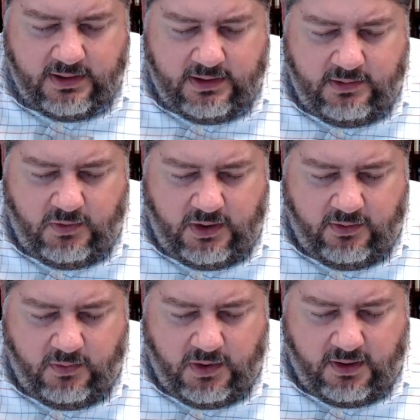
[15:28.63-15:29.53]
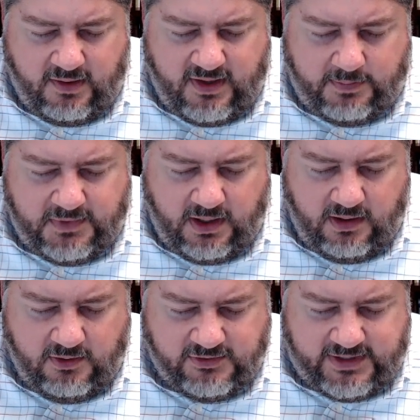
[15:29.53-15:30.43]
We know that we are accepted
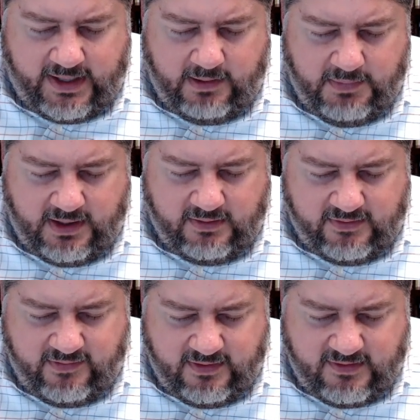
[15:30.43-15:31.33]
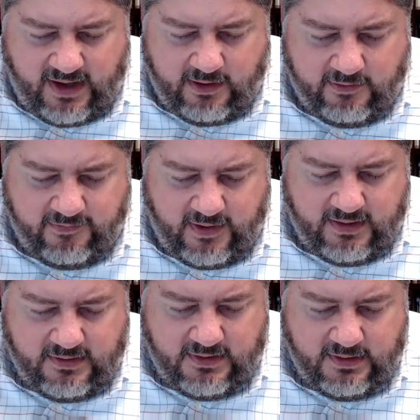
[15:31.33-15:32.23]
in your sight because of his
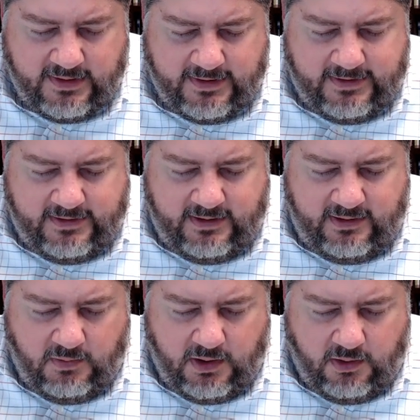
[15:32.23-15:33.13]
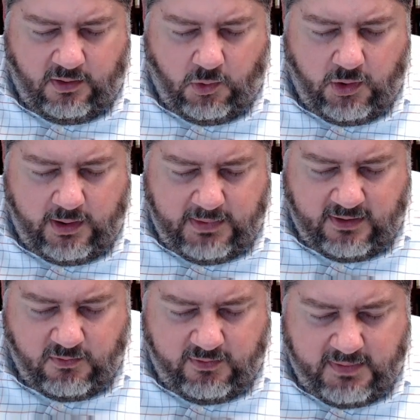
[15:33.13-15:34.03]
sacrifice and that we are holy
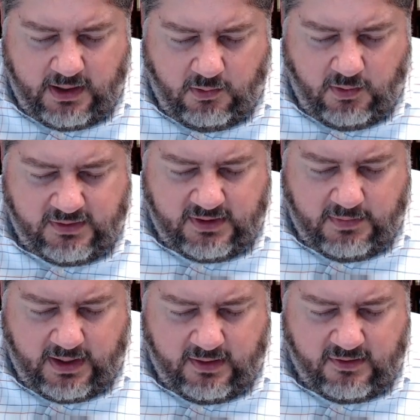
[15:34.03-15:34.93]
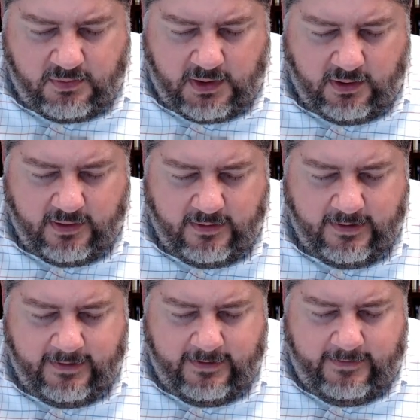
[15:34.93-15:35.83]
because we've been anointed by his Spirit.
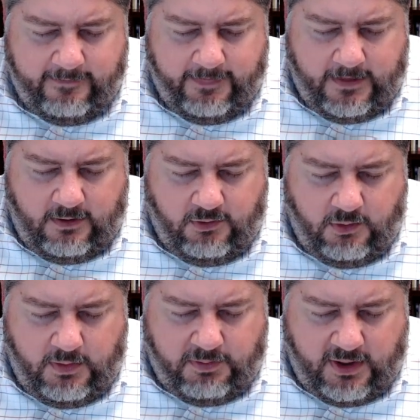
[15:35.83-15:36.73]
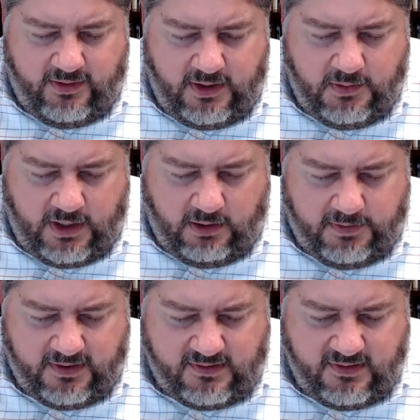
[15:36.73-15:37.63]
Lord, we pray that you would help
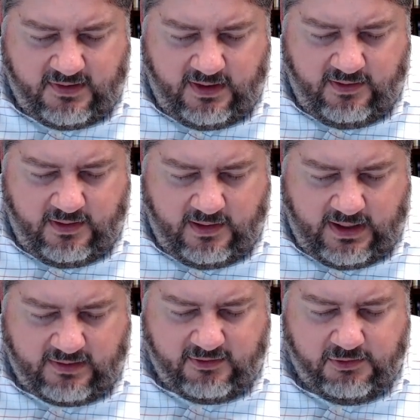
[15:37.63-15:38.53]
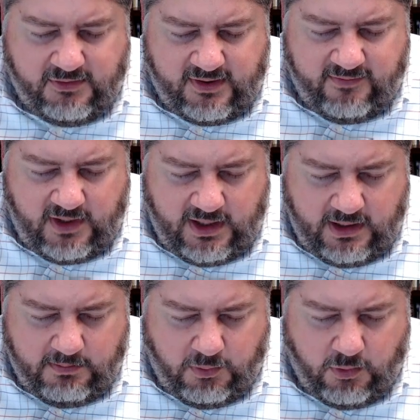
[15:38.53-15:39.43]
us to see the exclusivity and
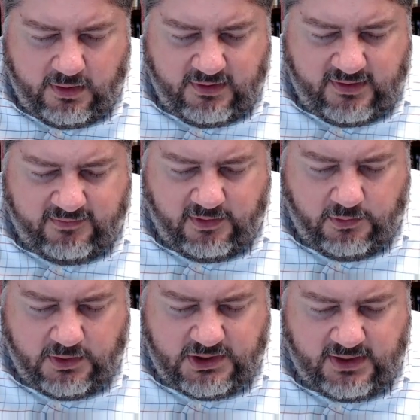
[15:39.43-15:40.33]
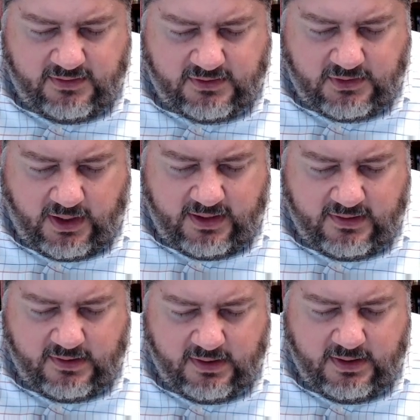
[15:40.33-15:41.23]
importance of the Lord Jesus
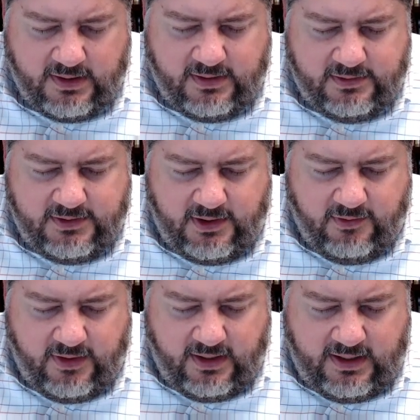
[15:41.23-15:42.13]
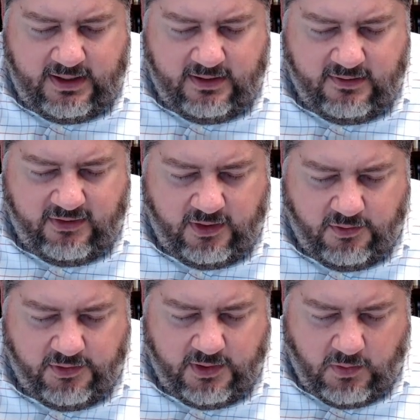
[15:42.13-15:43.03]
Christ, to know that he is the
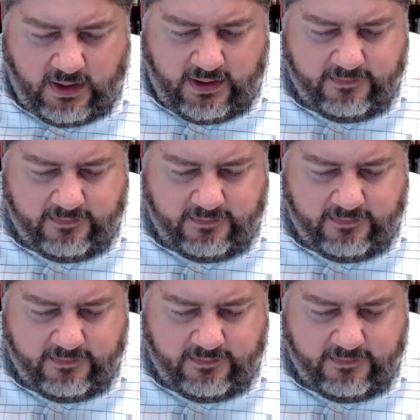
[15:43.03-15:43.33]
only way